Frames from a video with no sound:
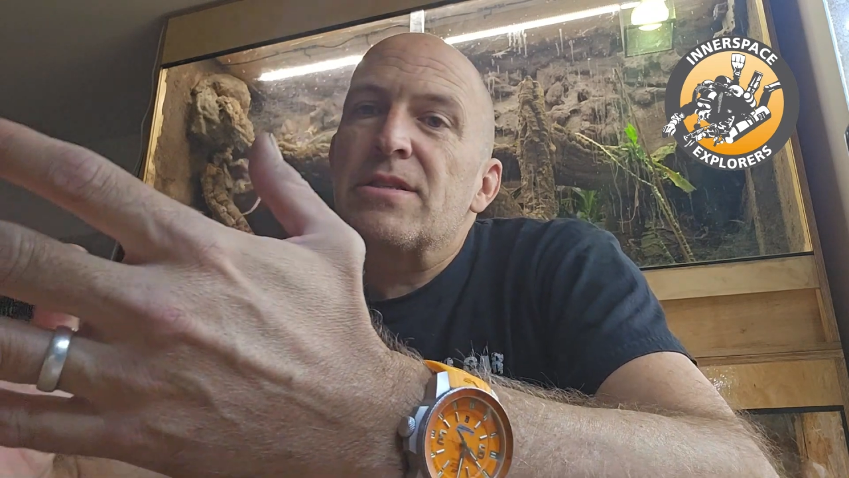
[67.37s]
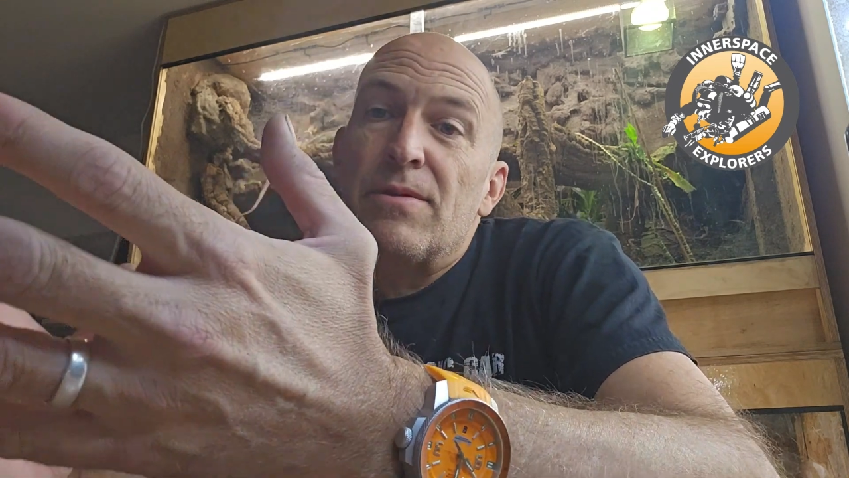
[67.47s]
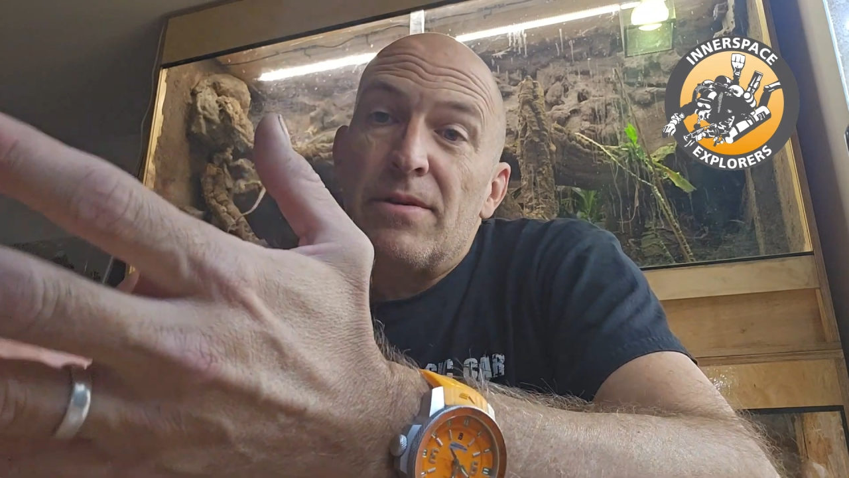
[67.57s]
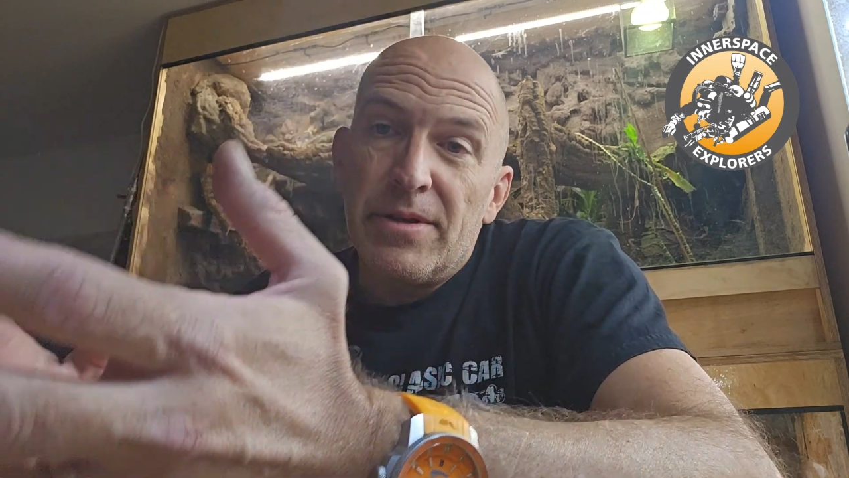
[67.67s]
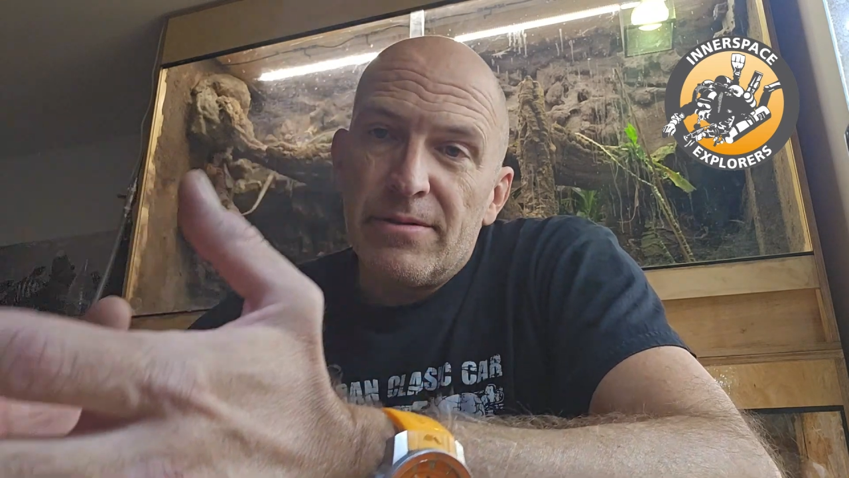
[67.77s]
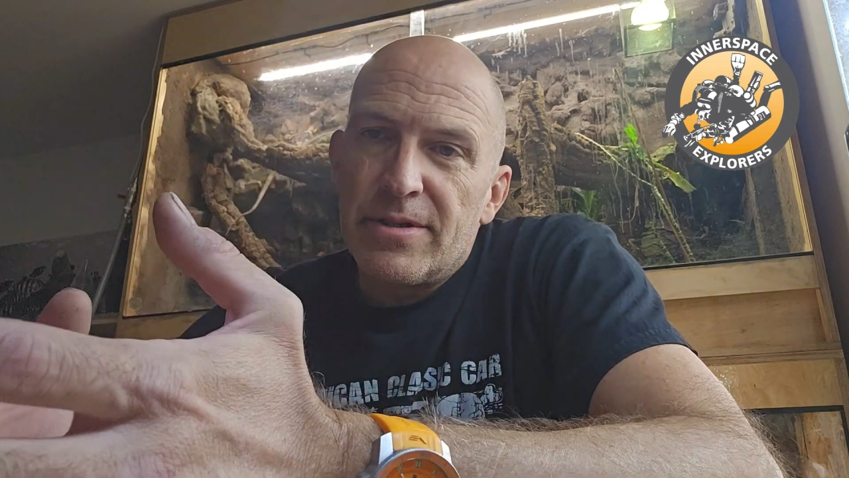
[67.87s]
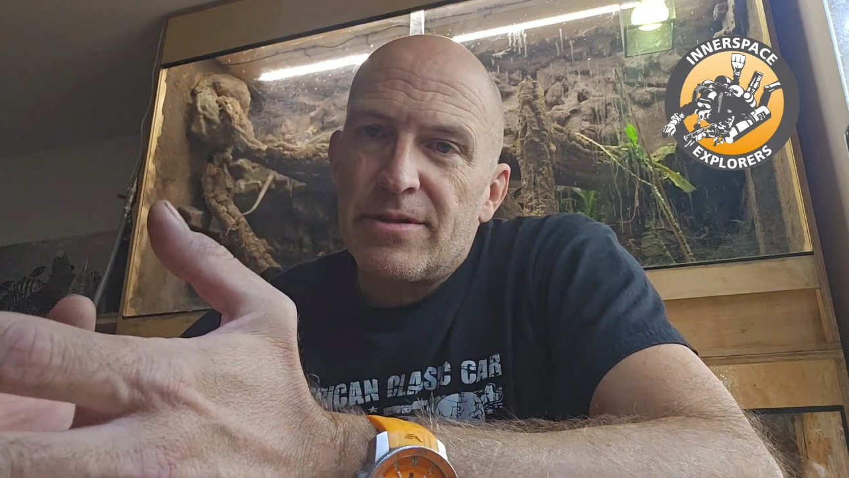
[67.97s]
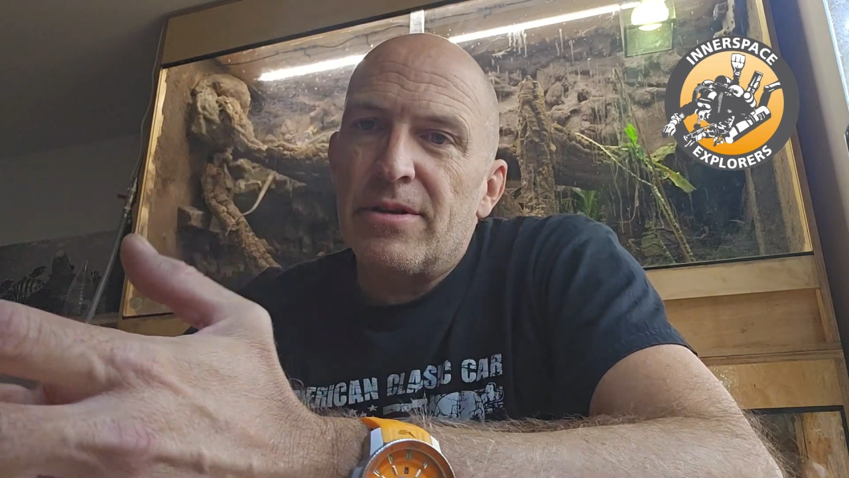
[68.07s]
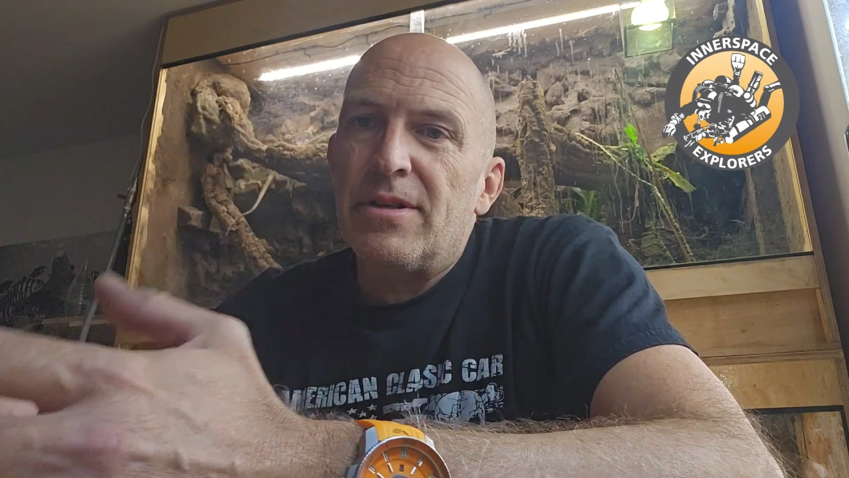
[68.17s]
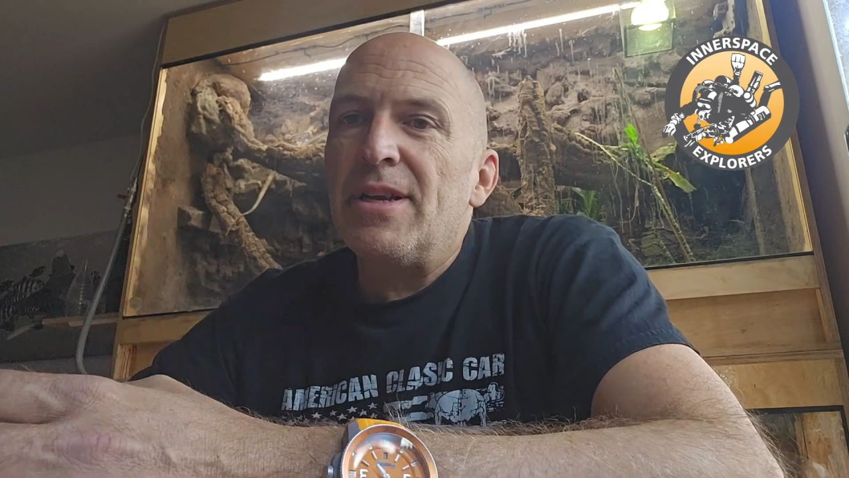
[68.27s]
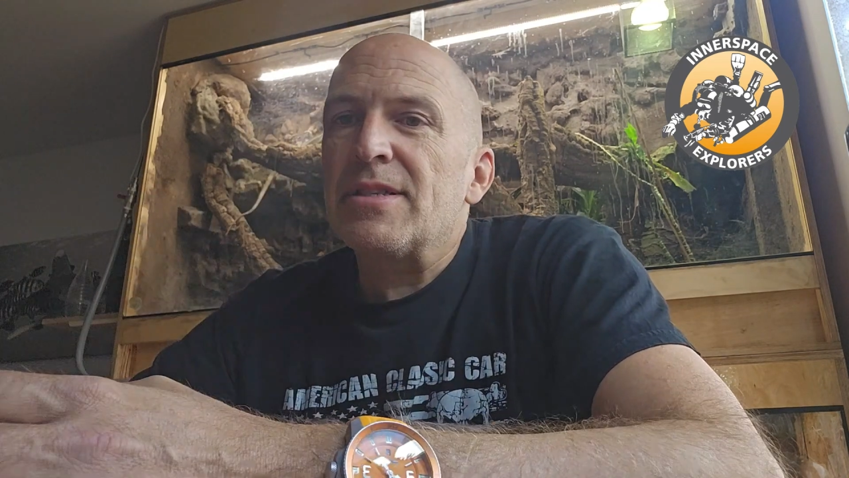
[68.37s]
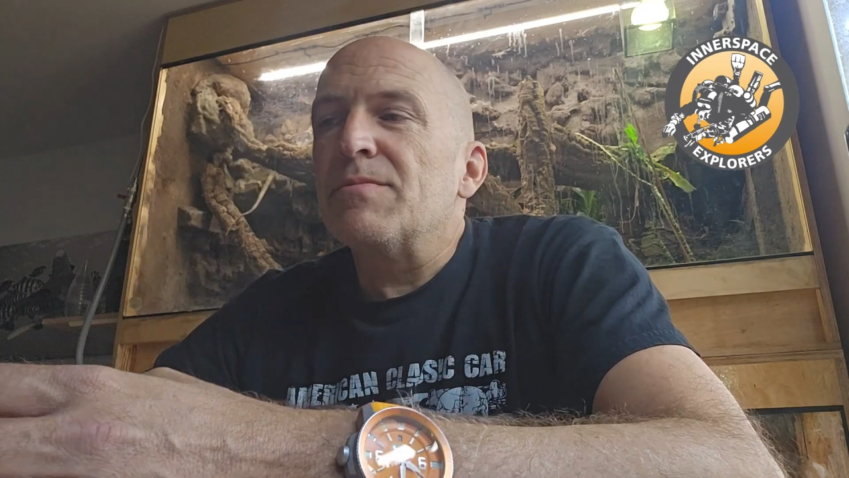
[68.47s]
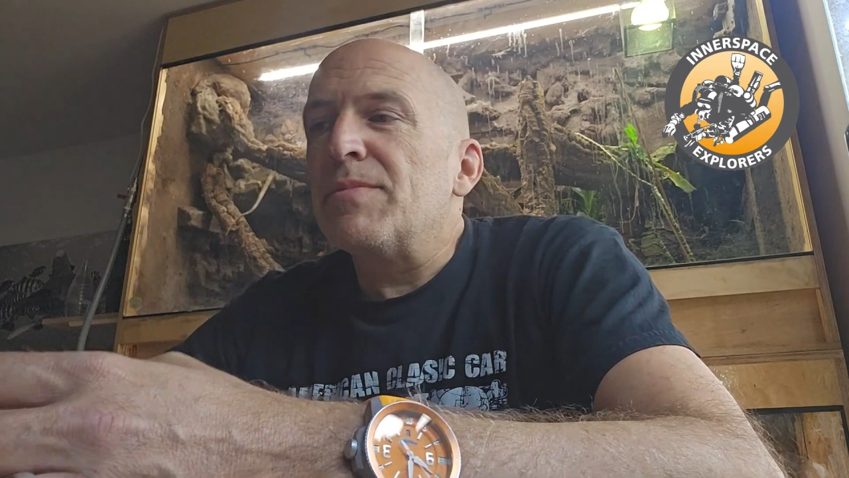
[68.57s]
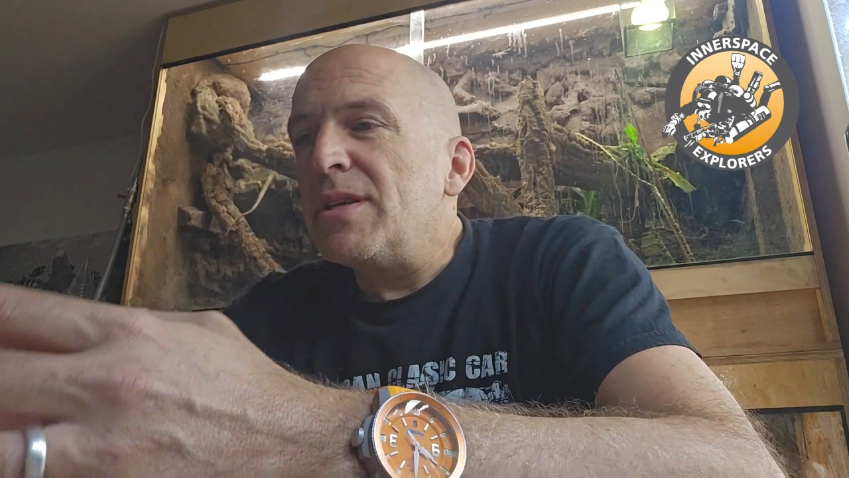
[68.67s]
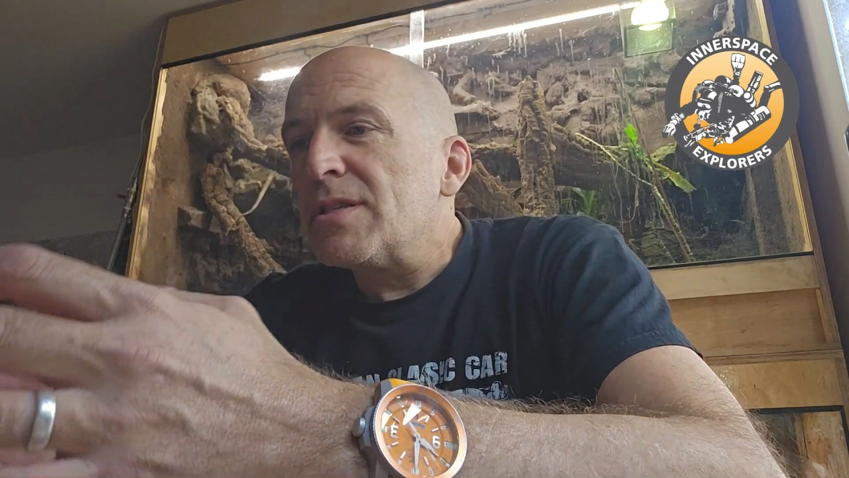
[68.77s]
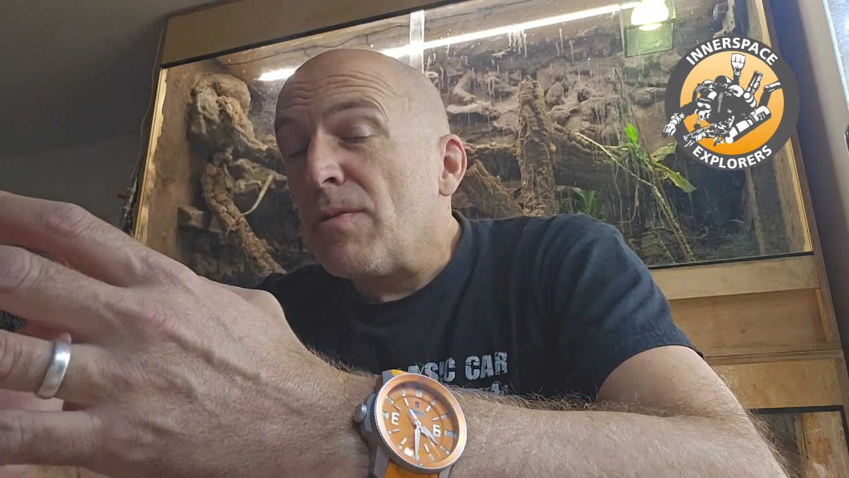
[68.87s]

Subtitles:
why we use certain SMBs,